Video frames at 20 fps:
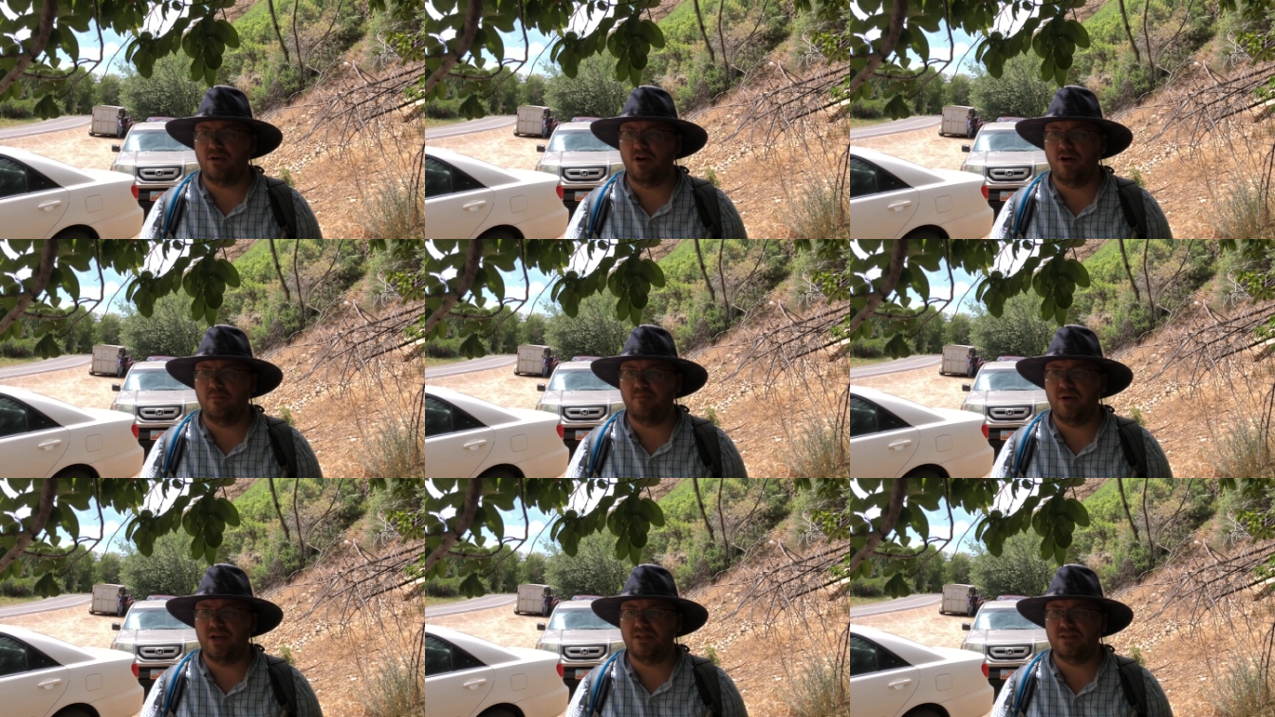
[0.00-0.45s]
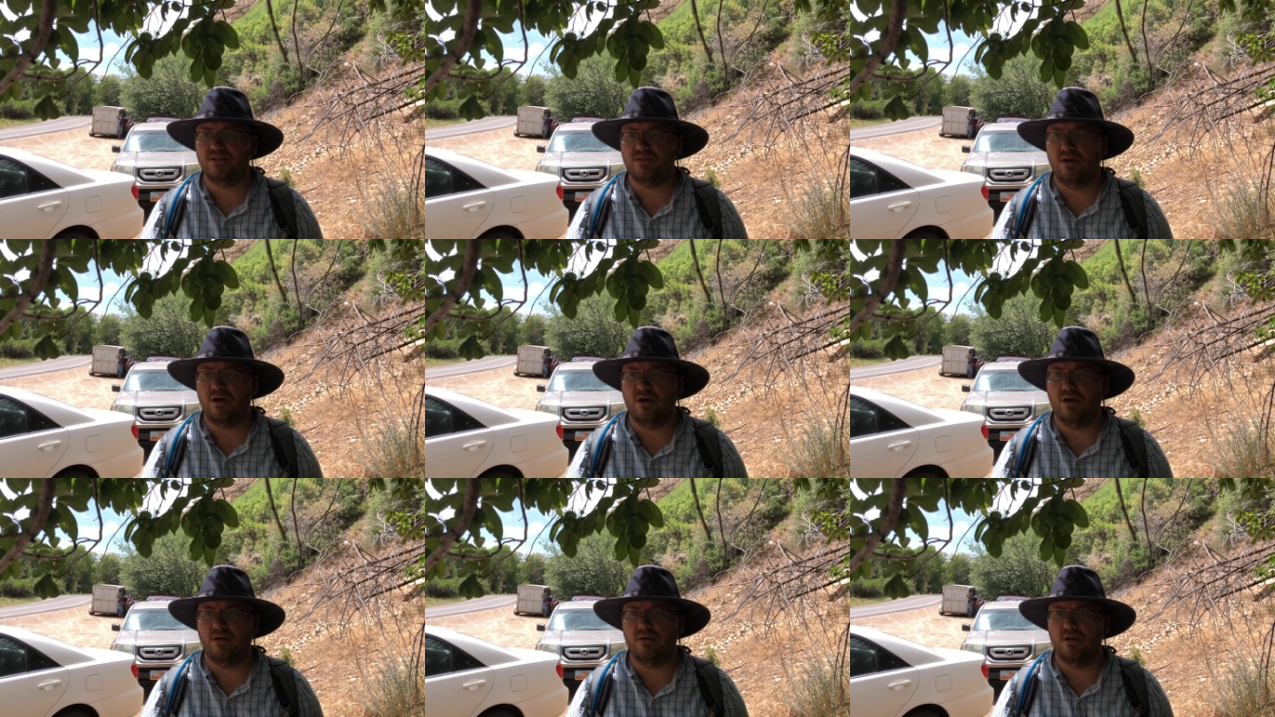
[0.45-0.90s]
are based
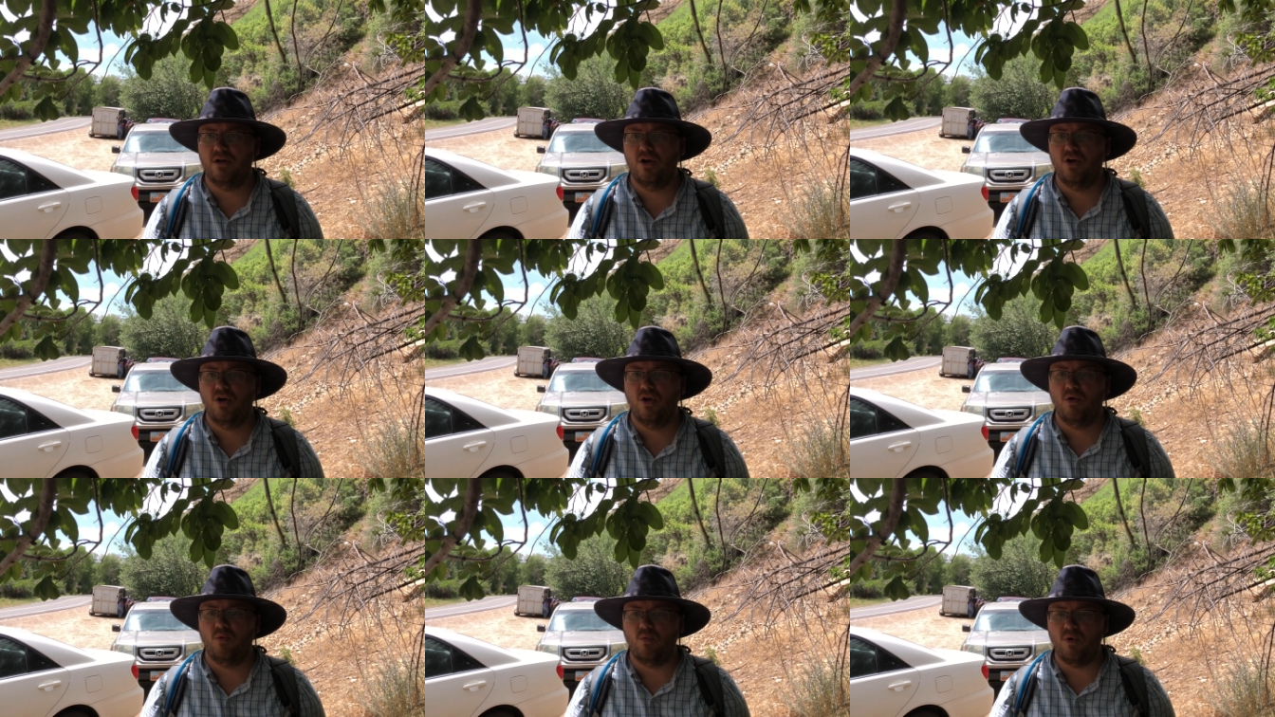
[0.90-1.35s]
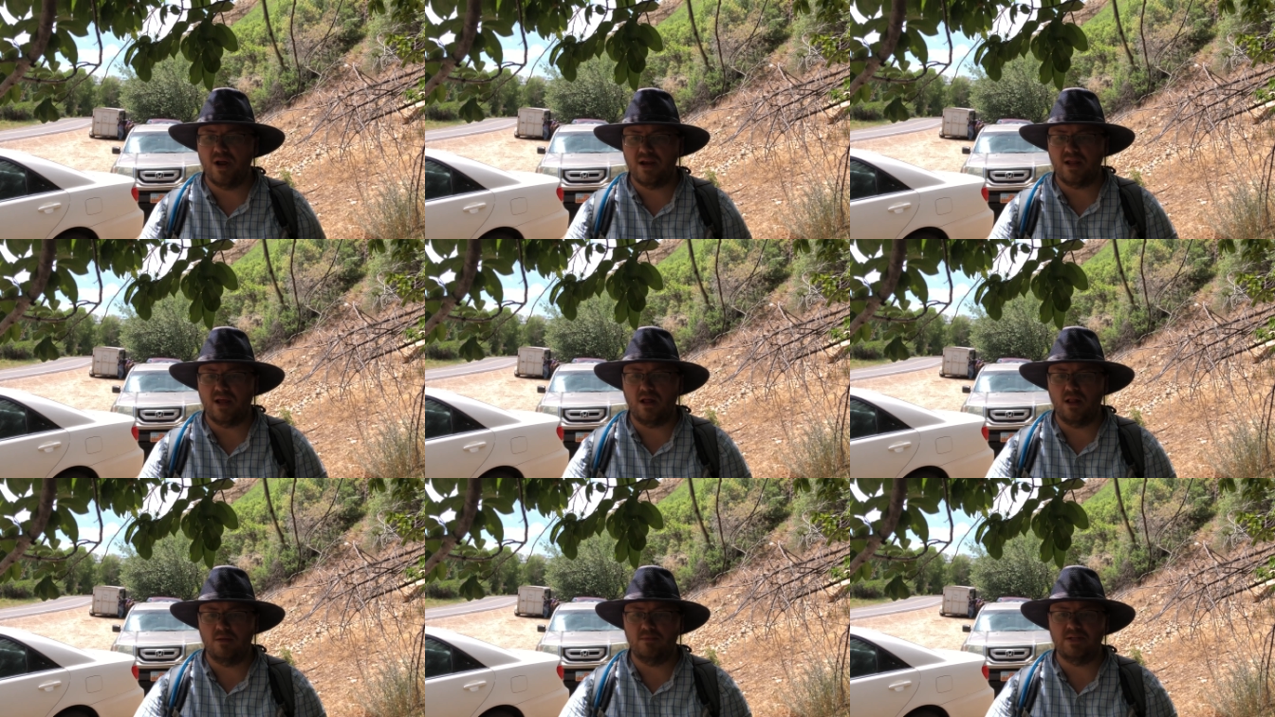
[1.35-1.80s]
on what
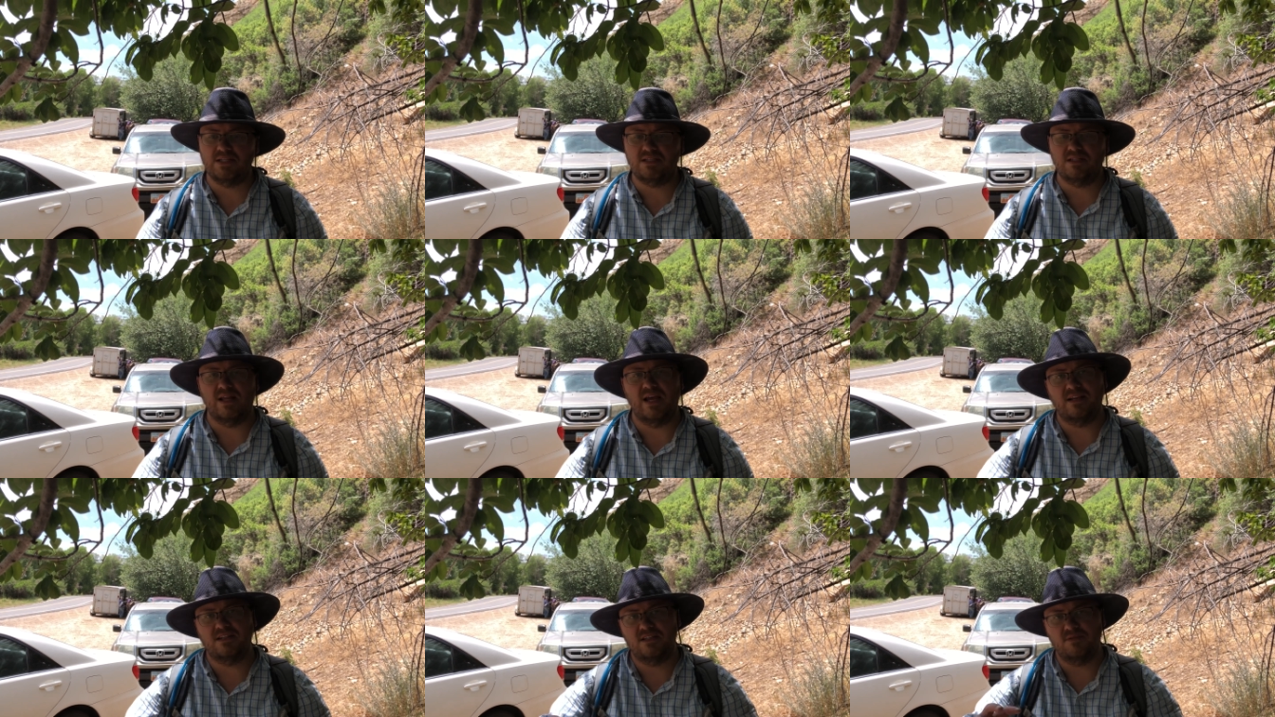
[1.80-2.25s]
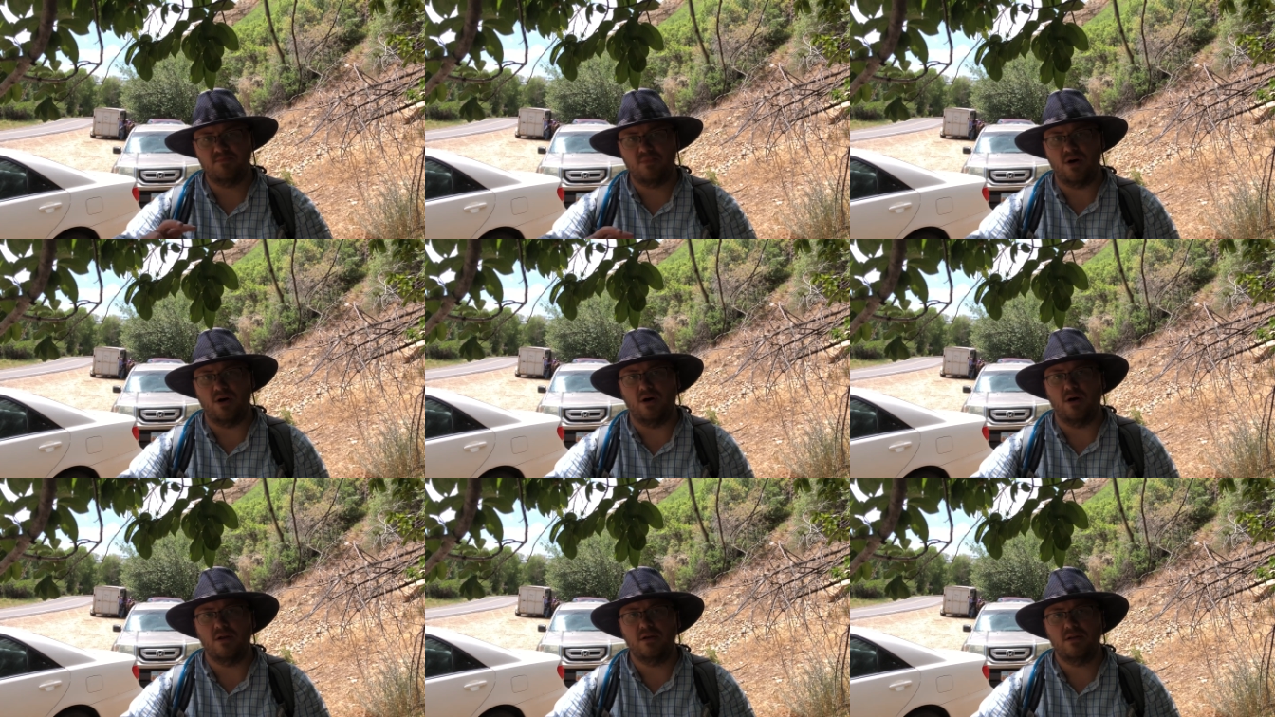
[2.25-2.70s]
elements like to
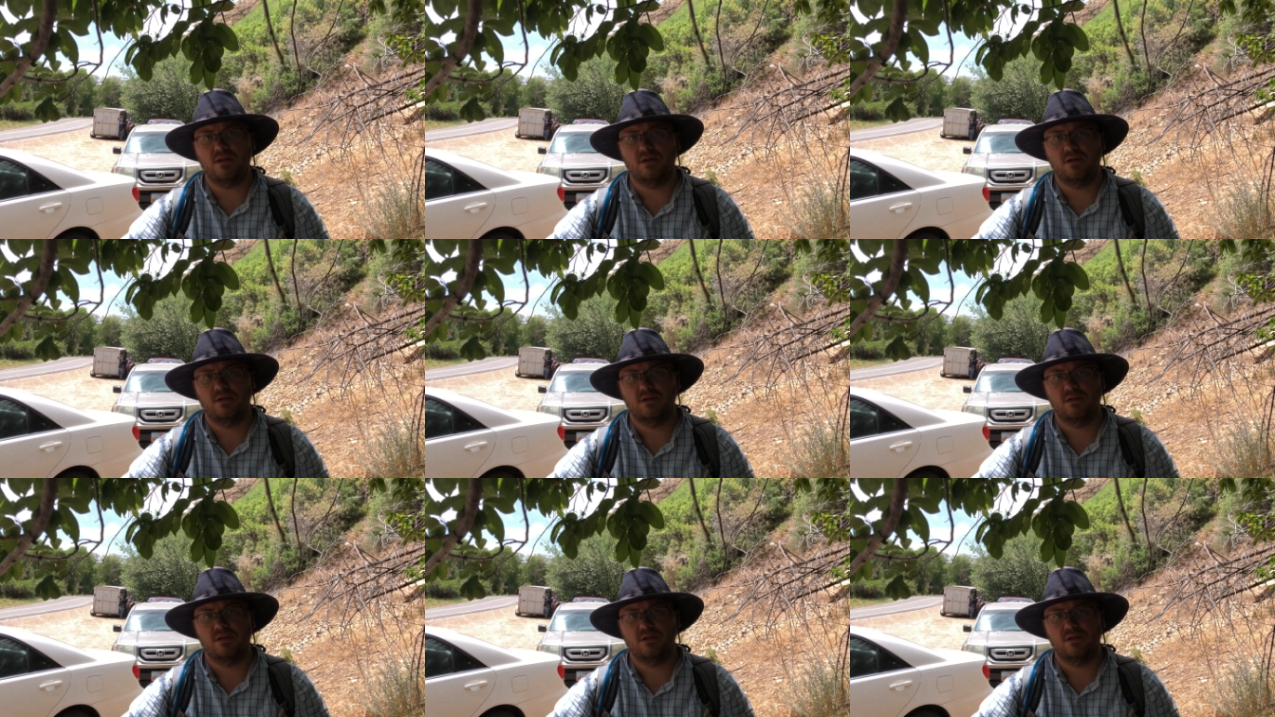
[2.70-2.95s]
bond,